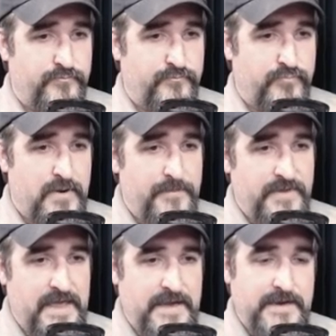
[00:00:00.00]
prep
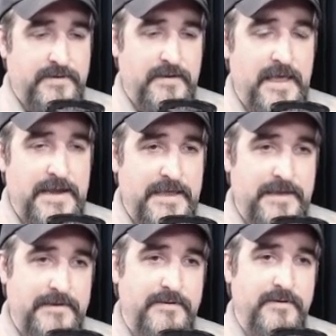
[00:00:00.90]
canon and
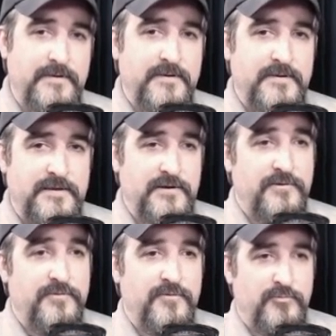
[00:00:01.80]
then,
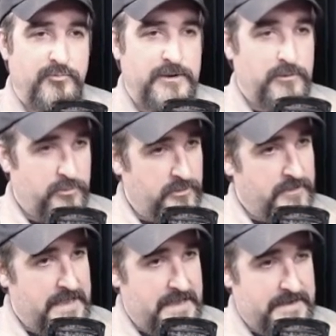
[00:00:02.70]
real
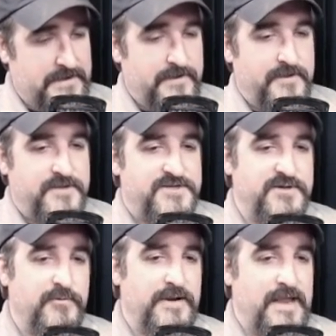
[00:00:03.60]
canon.
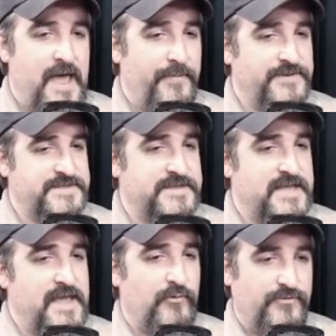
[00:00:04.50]
So when it happens at the
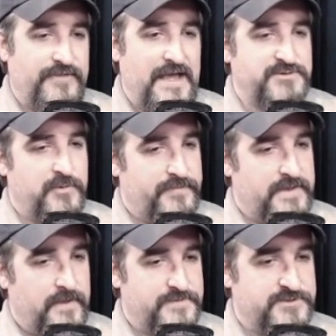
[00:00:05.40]
table, that's what
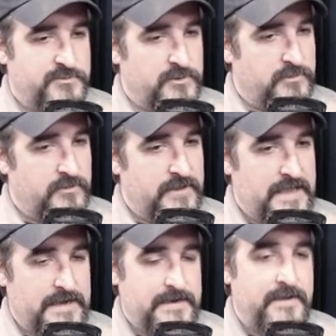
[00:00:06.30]
becomes the real
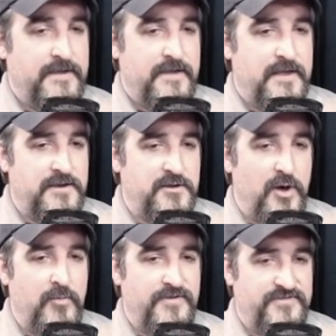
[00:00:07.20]
canon. And you
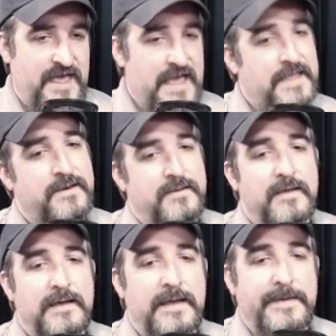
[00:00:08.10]
go with that.
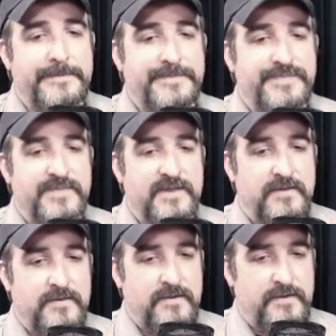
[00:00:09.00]

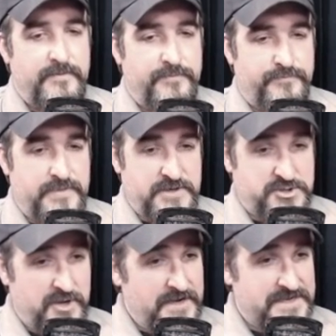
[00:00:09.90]
But
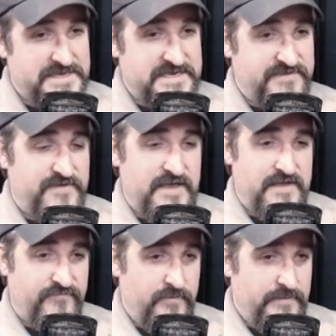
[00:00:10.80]
try not to
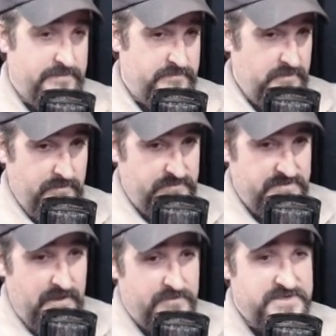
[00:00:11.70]
deviate from
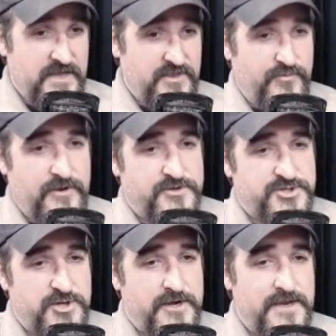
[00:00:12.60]
it. I would tell the players,
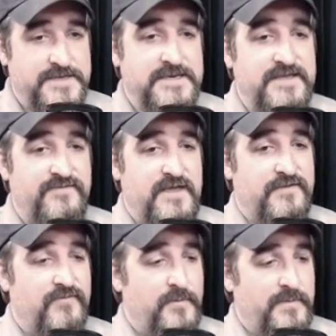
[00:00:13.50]
try not to deviate
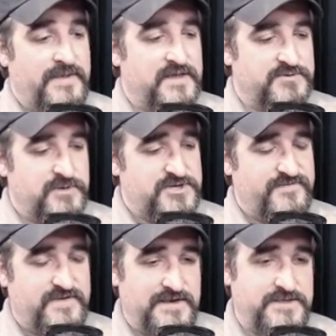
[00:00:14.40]
from it, because once
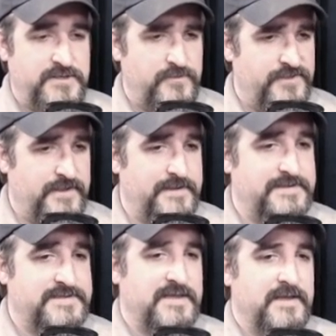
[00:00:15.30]
you've done 2
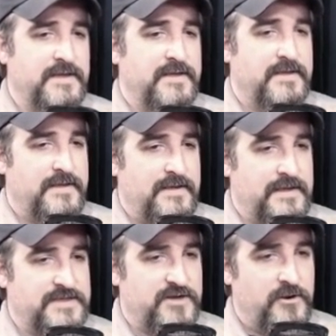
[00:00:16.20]
things,
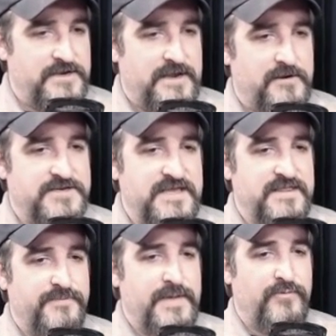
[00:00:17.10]
it's hard to guarantee
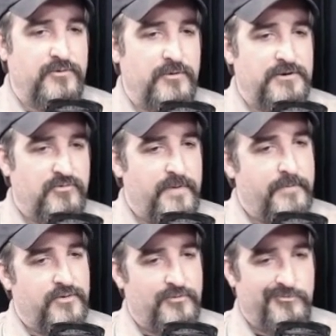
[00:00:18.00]
that people are going to
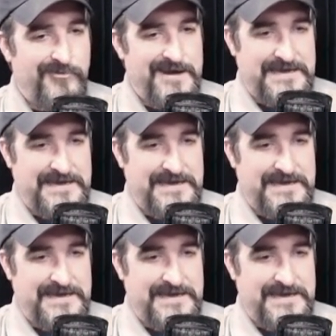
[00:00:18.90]
remember the right